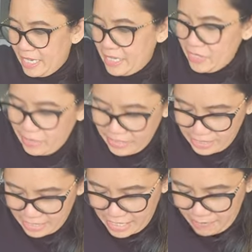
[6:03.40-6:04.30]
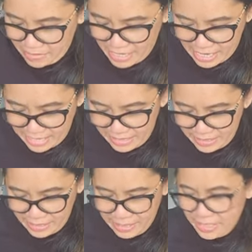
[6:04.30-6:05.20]
So let's keep that.
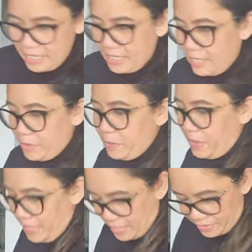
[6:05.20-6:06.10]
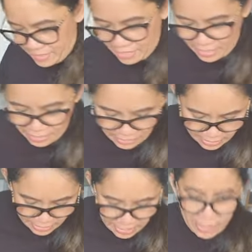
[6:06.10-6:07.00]
Uh, let's put that there.
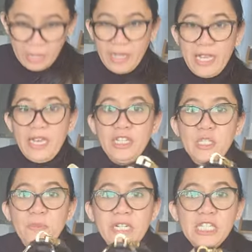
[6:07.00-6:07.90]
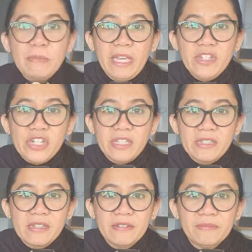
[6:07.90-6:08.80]
And it's pretty
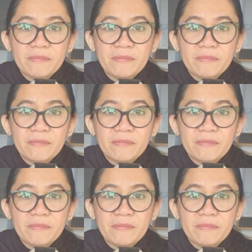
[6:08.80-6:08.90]
spacious.